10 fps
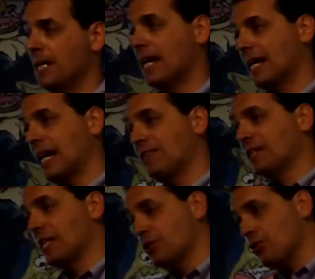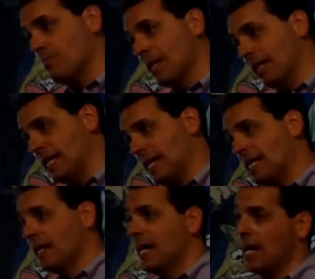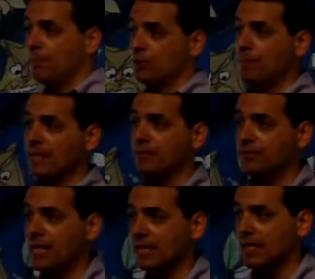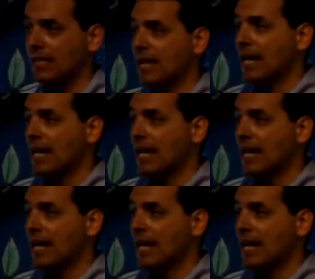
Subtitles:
And I think that humility and perspective taking